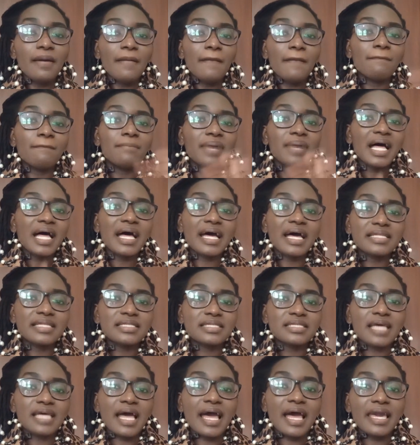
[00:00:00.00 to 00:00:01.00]
But
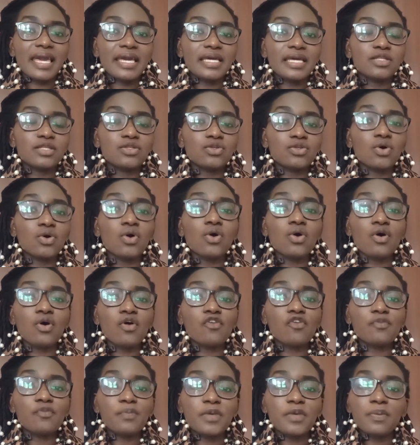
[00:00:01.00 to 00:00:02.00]
I know
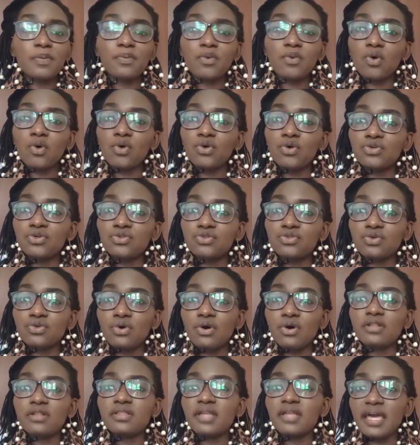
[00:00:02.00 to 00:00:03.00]
of people who used to
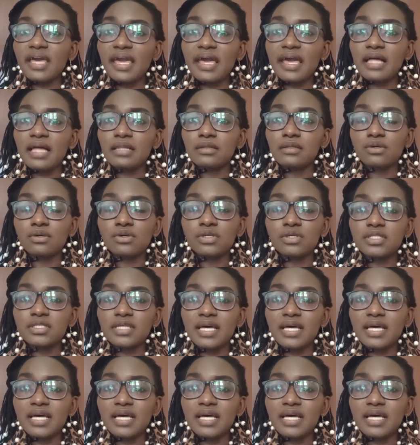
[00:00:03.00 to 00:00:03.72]
oil their hair a lot